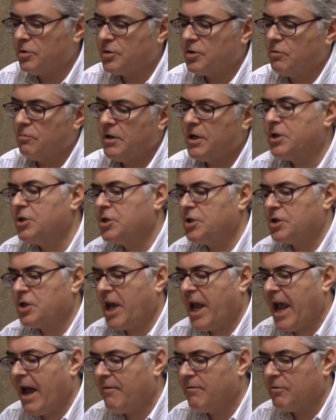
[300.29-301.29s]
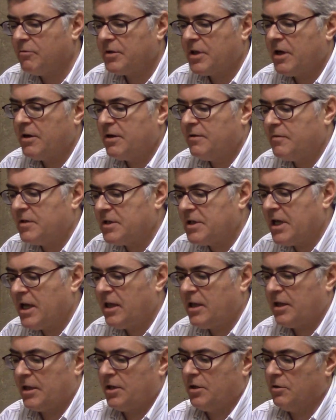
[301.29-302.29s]
so we can just have it without even
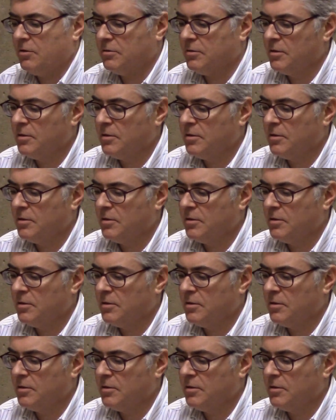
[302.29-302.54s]
telling you?